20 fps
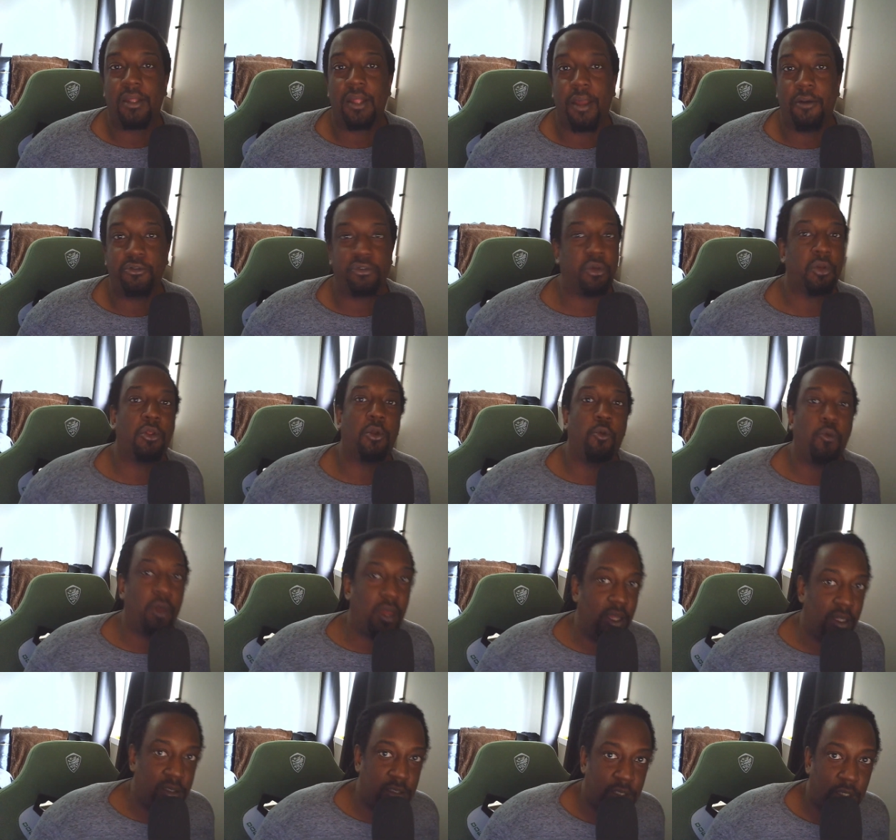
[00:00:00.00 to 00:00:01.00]
I was gonna
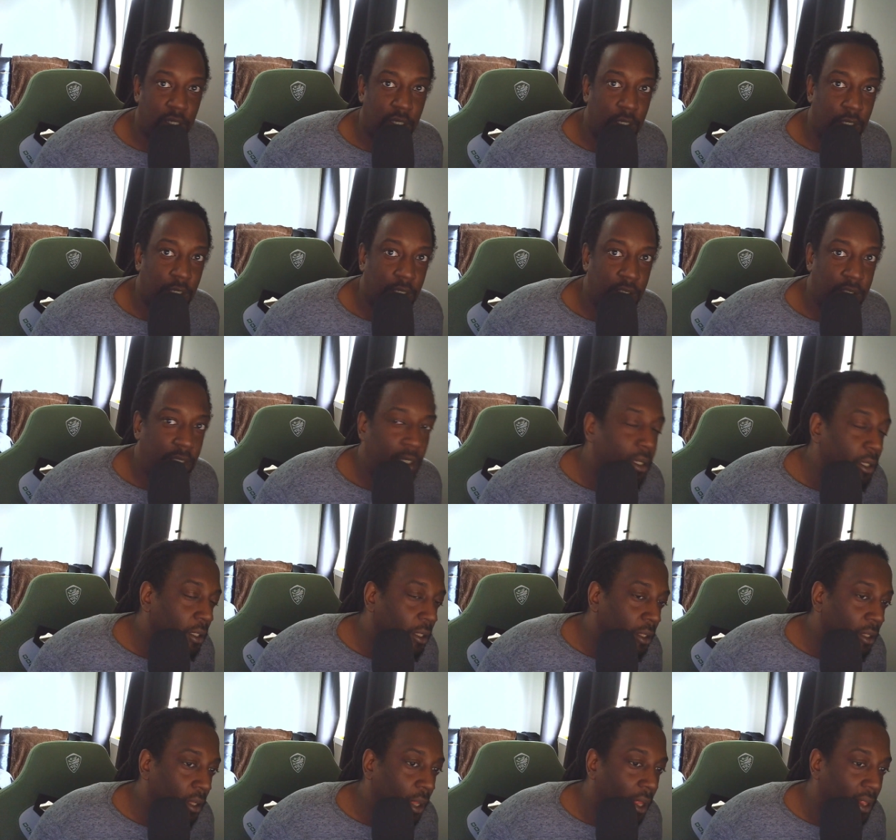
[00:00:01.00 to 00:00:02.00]
wait
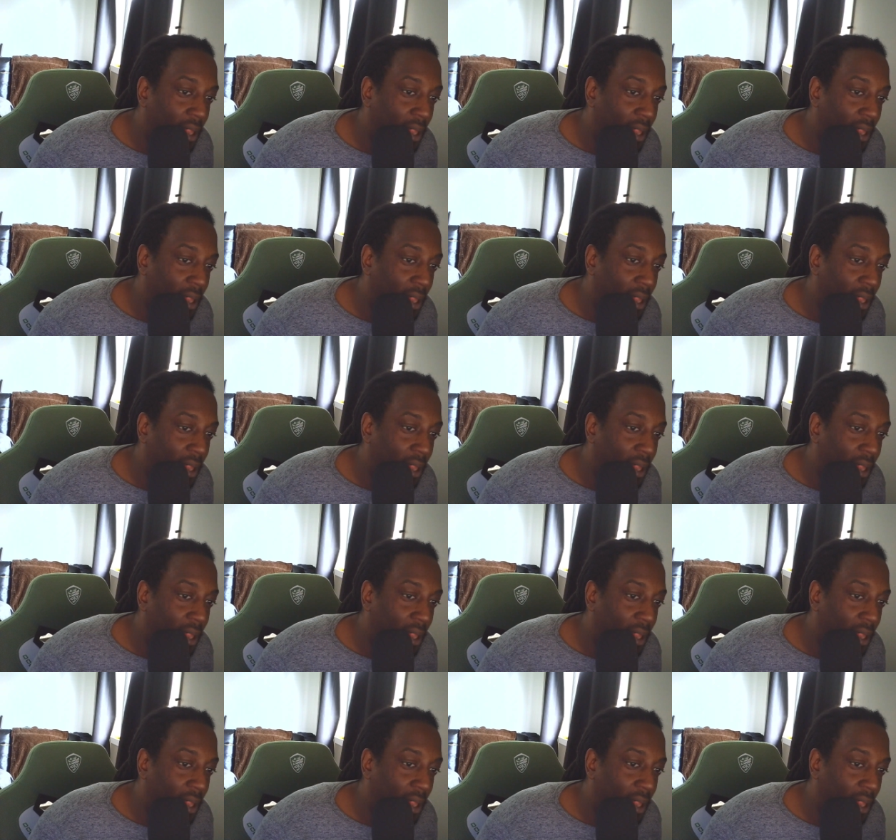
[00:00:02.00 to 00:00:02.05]
till